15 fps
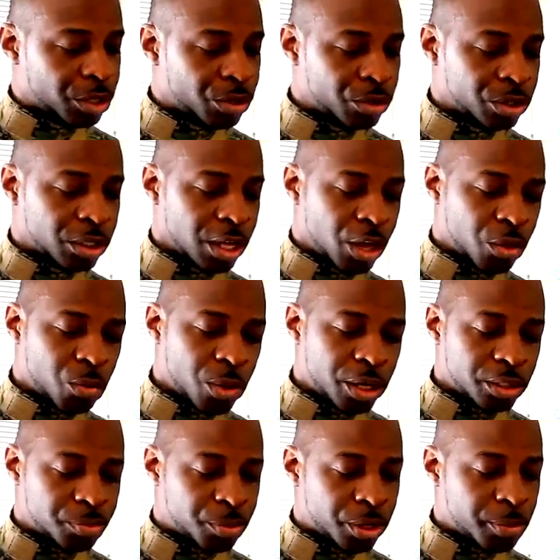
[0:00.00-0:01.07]
I use. The other
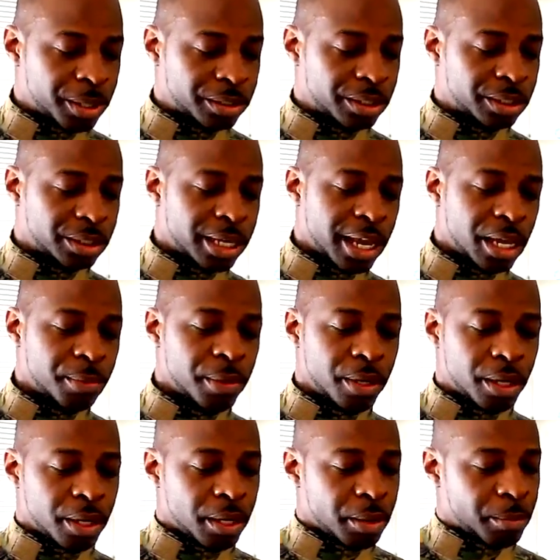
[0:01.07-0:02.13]
one is pretty much the same,
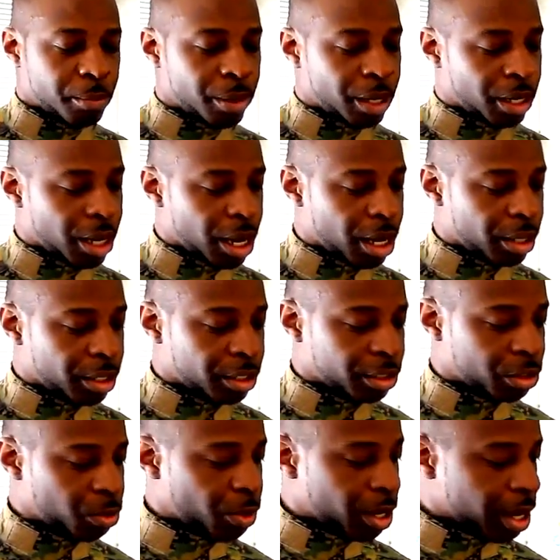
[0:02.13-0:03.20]
but this
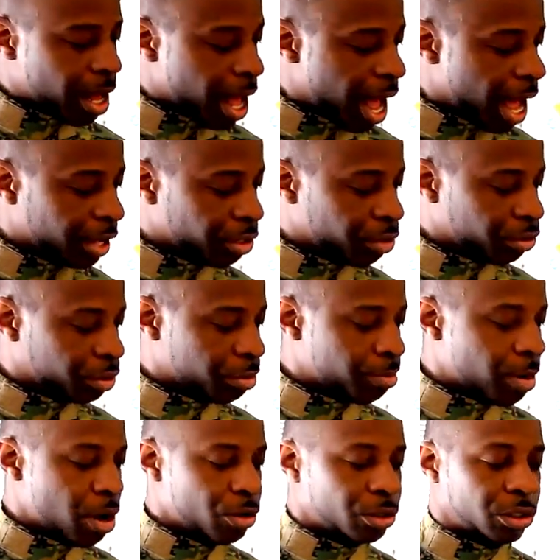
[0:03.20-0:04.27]
is the one I use the
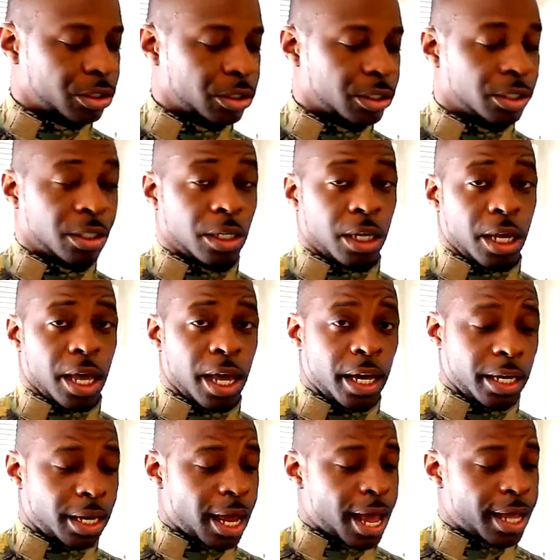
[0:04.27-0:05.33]
most.
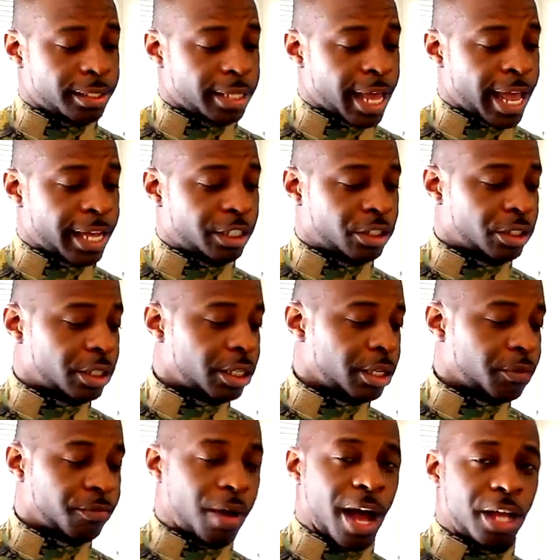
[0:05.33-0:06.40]
and it has an
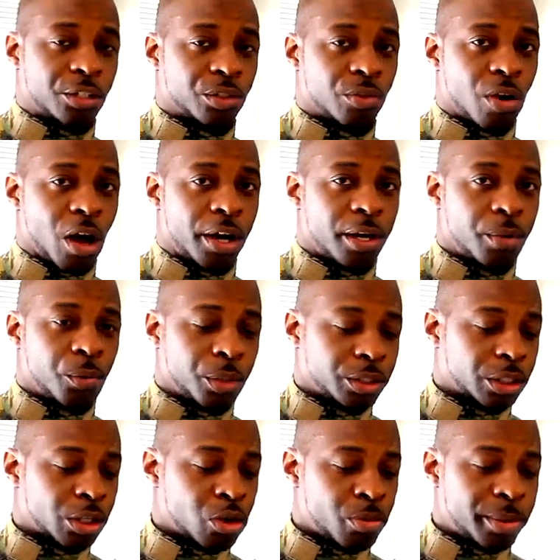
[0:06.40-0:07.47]
HD visor on it,
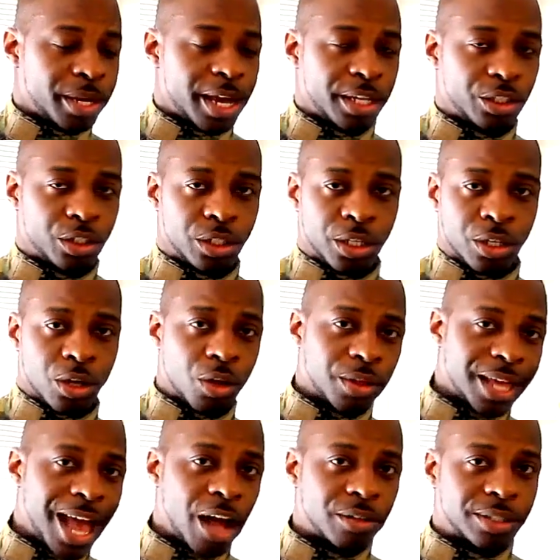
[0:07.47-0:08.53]
which illuminates,
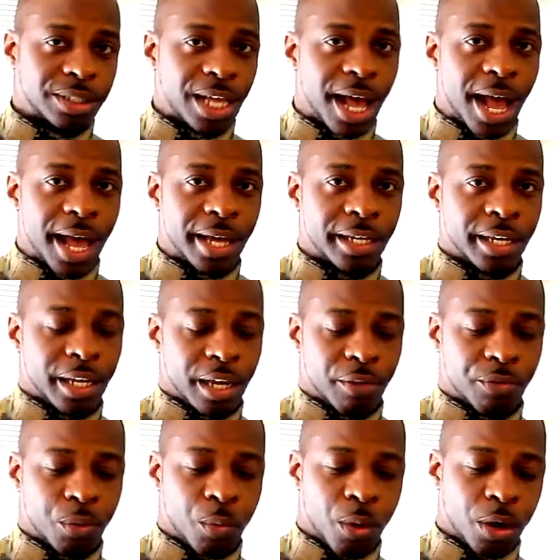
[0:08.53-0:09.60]
the outside.
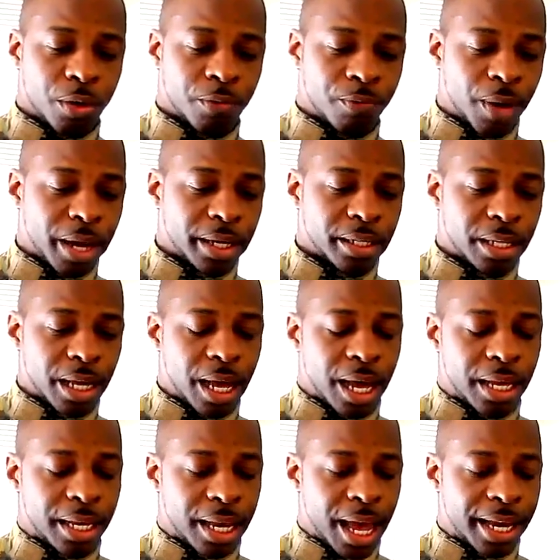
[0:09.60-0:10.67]
If you're fighting
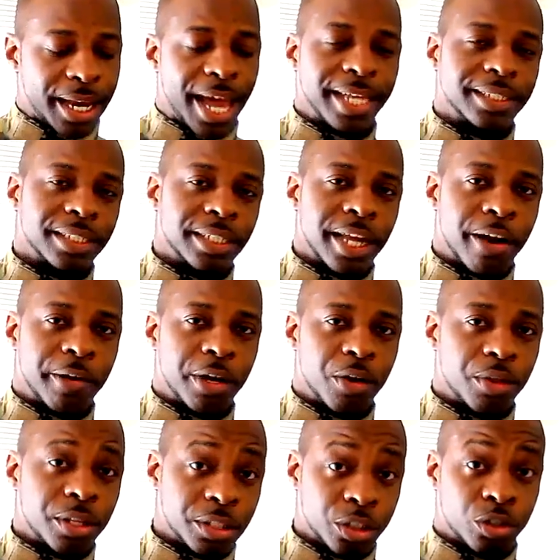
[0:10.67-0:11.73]
a night
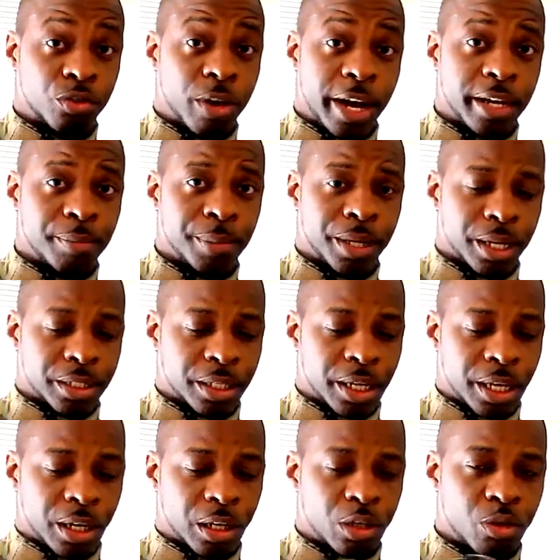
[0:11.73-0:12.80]
scenario, this is great because
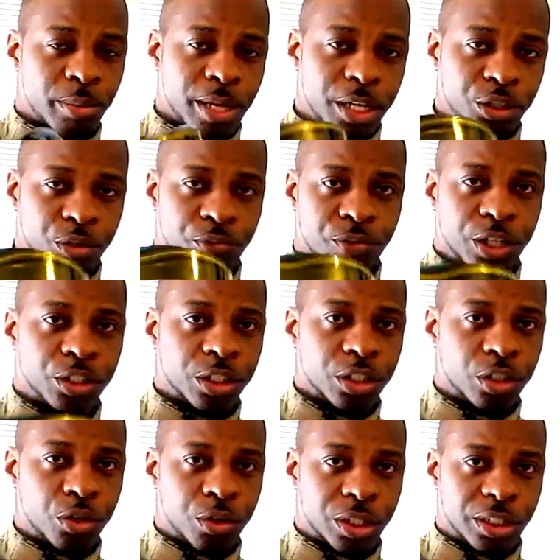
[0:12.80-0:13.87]
it illuminates your vision
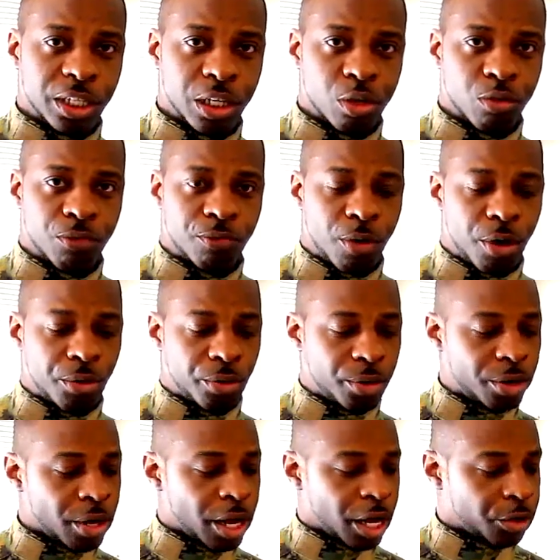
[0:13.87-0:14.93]
so you can see a little further.